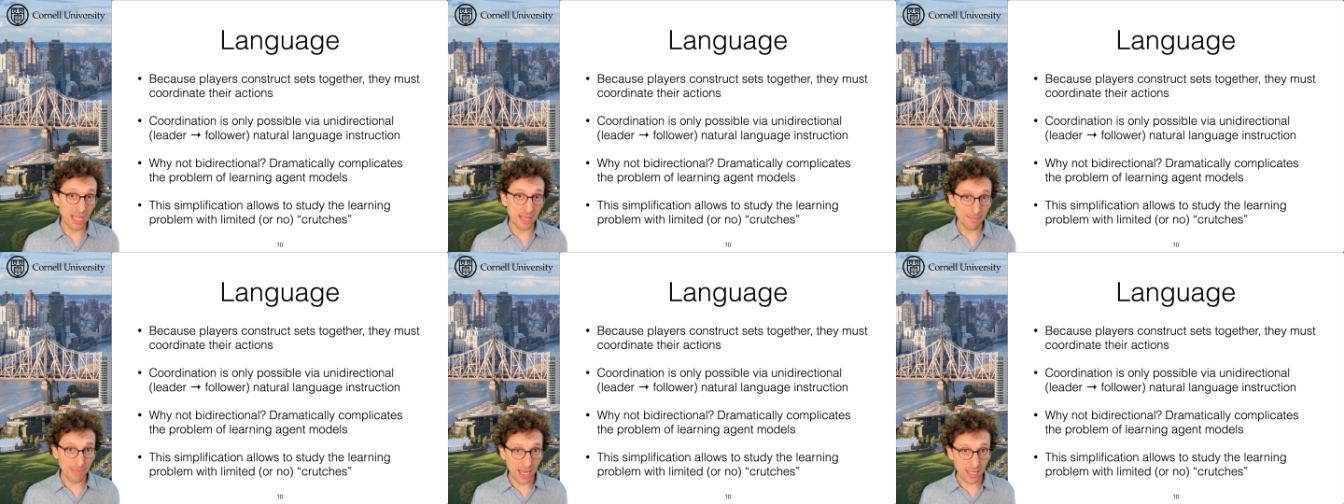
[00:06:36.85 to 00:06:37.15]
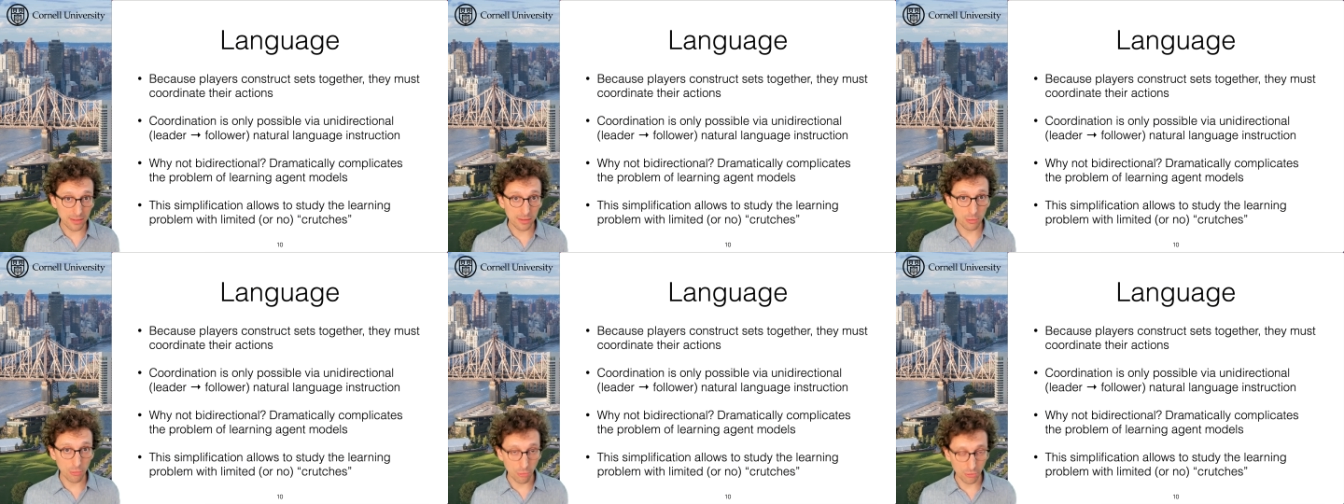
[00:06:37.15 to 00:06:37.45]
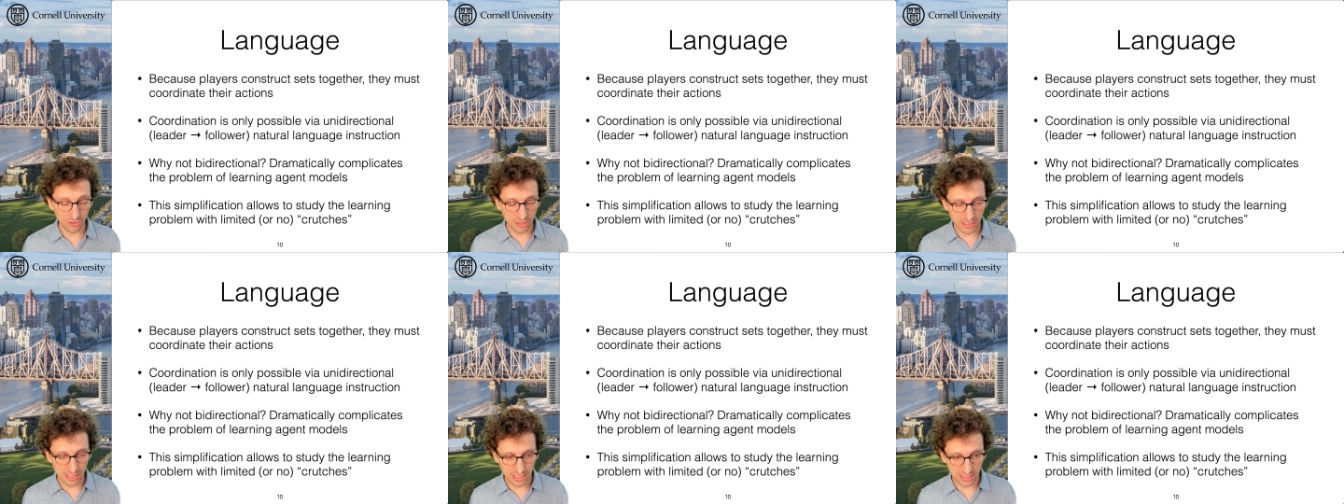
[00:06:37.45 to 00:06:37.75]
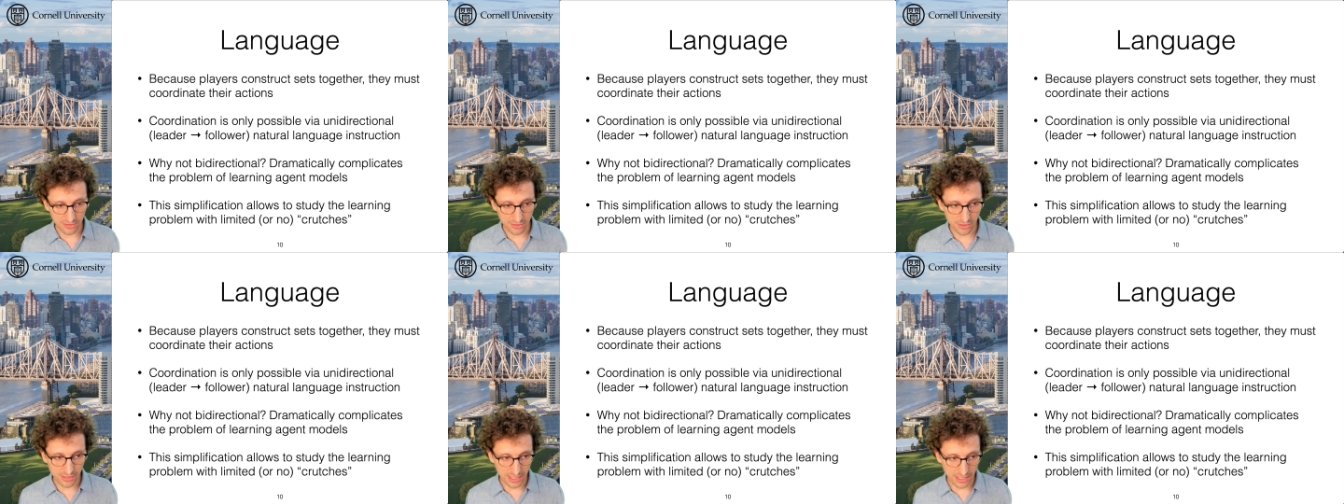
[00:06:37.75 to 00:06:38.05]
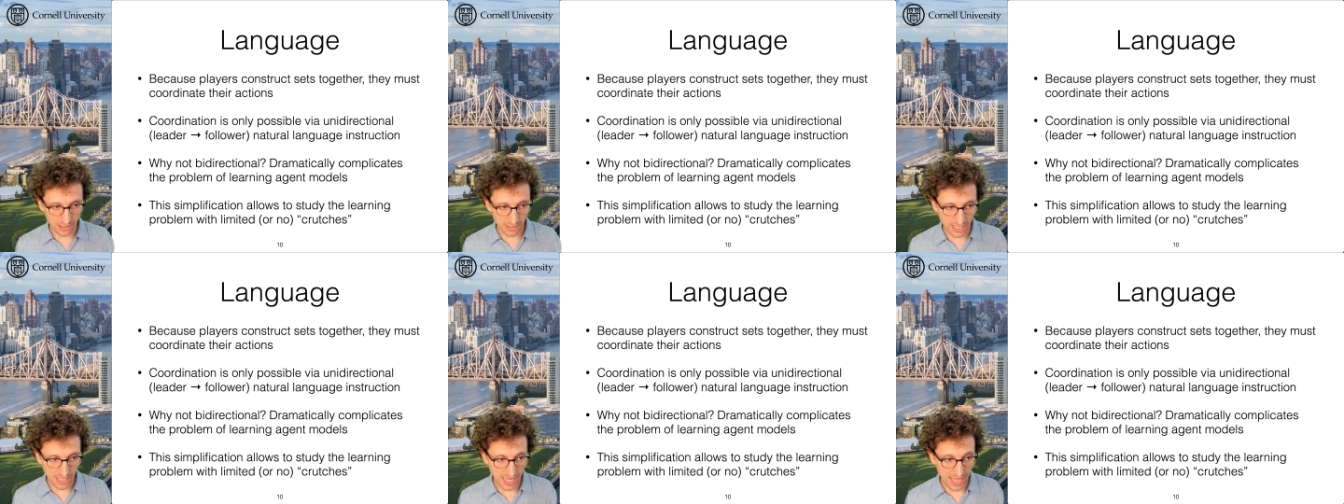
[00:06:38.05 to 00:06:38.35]
they must coordinate
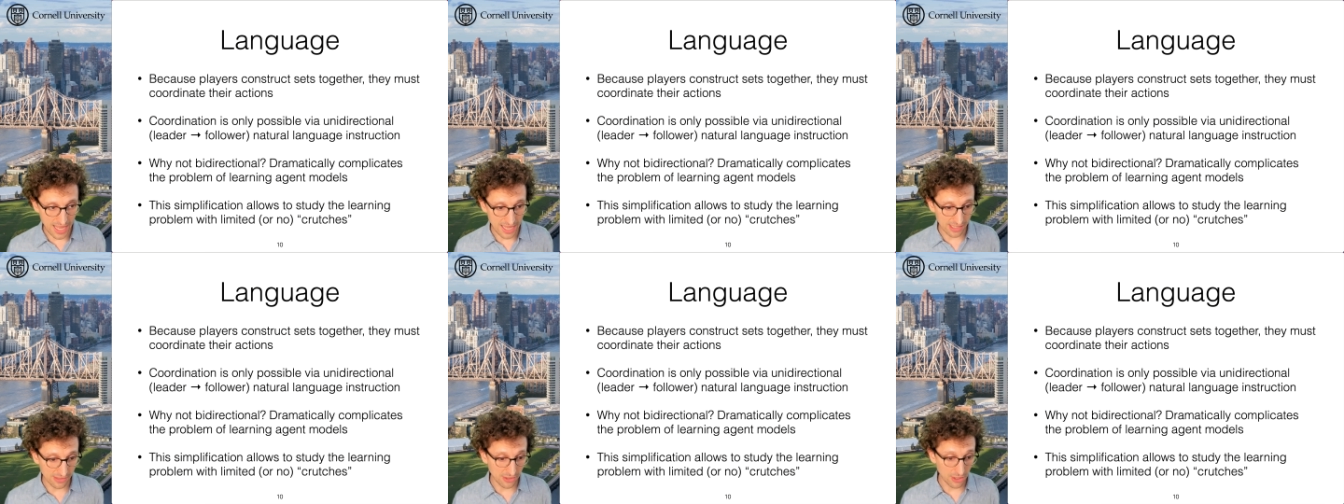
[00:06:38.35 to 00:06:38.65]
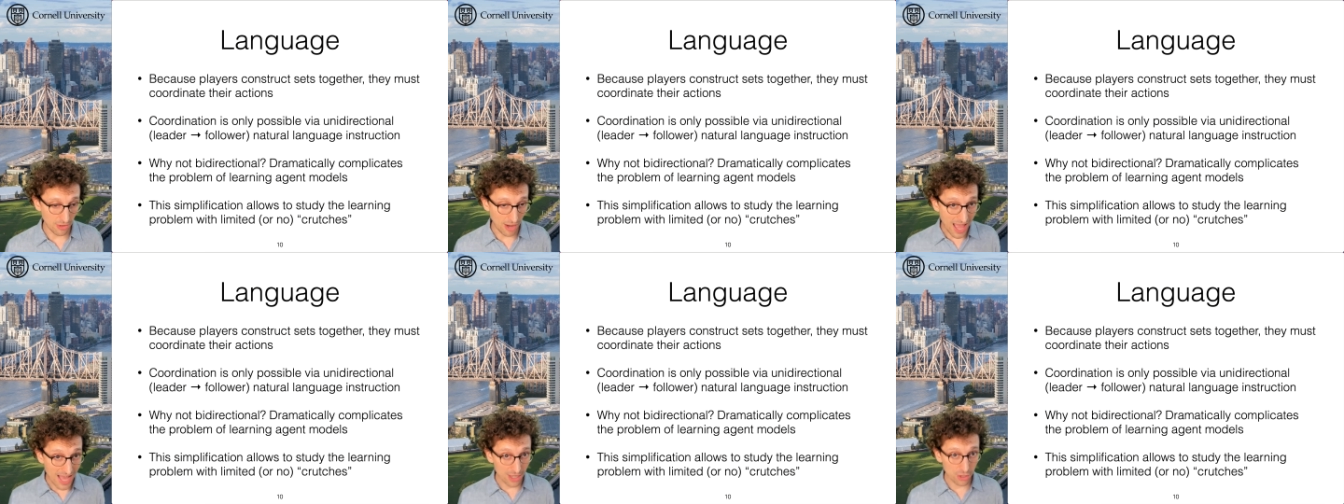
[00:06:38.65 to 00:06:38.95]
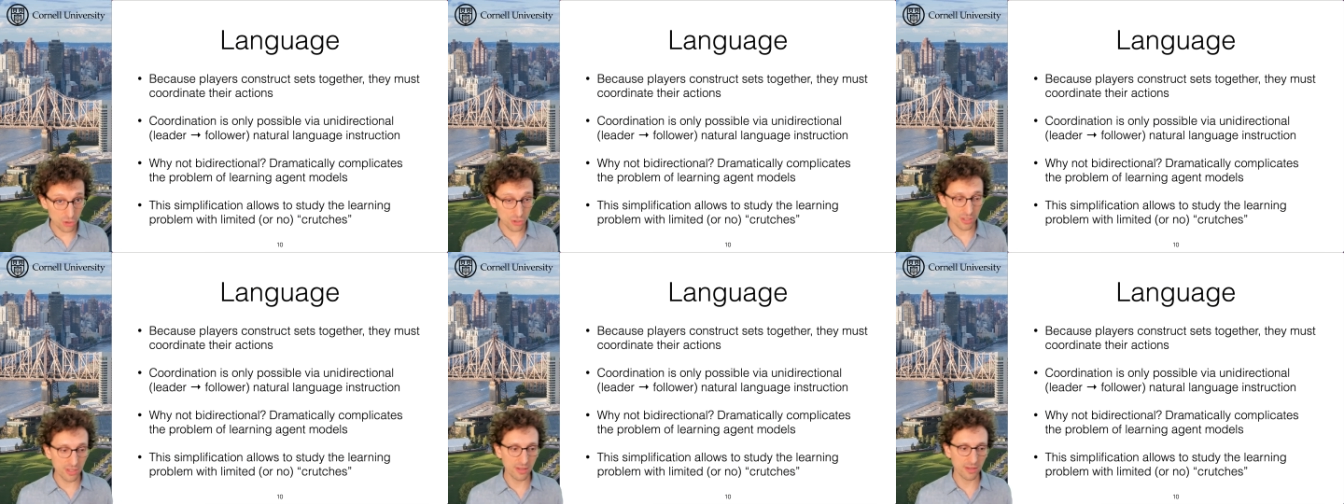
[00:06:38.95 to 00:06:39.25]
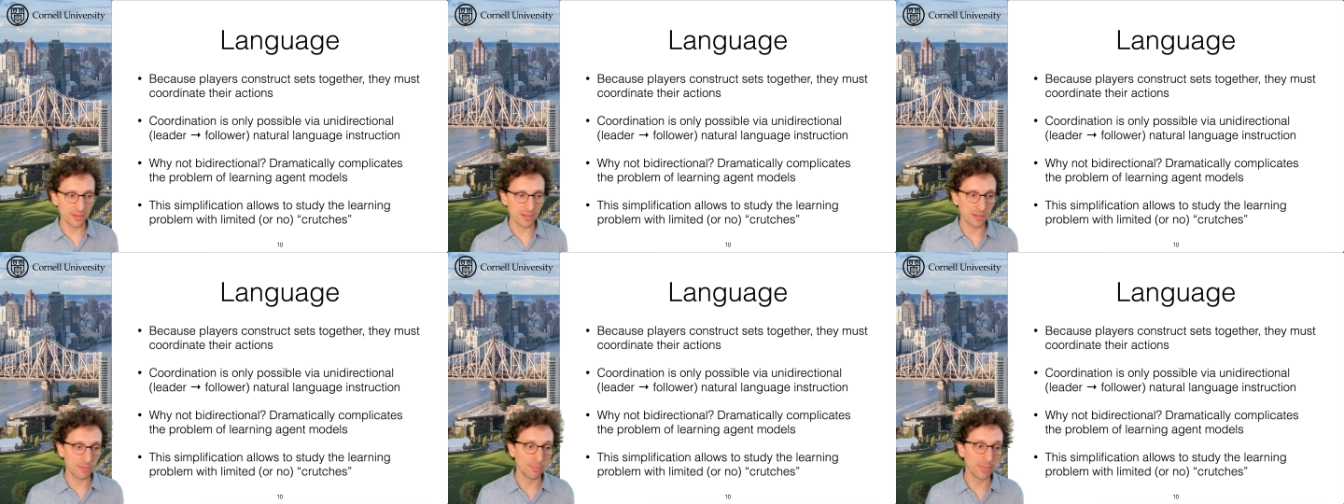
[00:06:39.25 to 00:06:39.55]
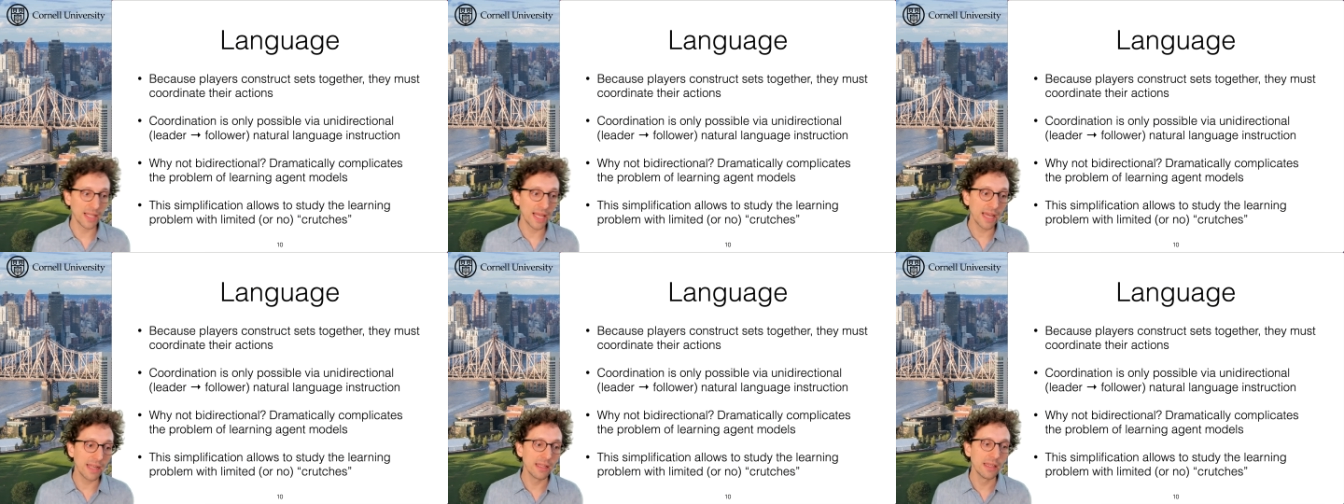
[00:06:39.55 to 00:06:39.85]
their action and their
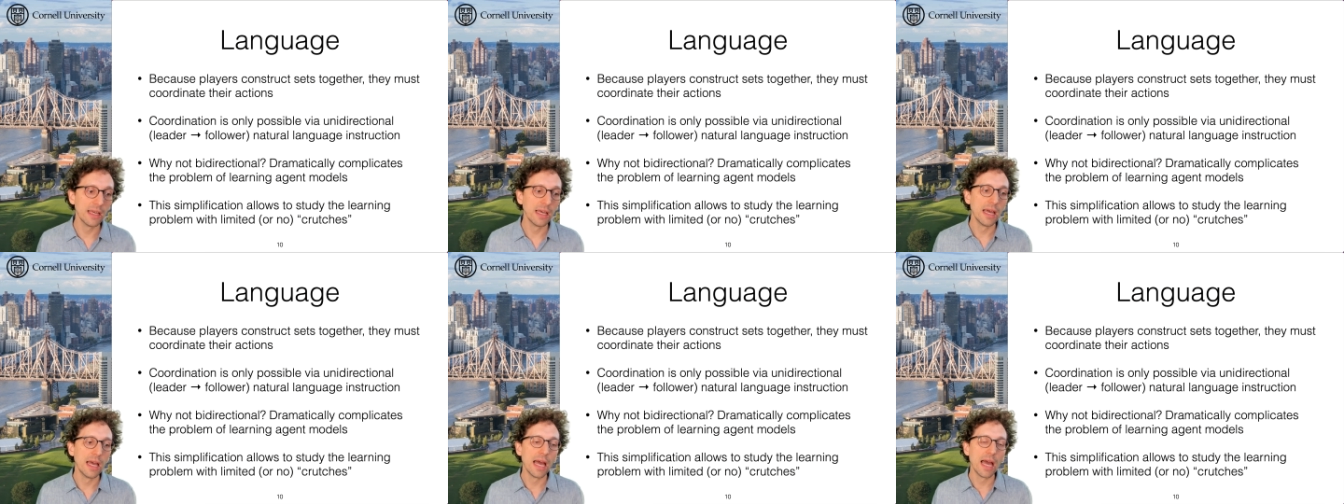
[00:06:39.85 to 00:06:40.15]
plan.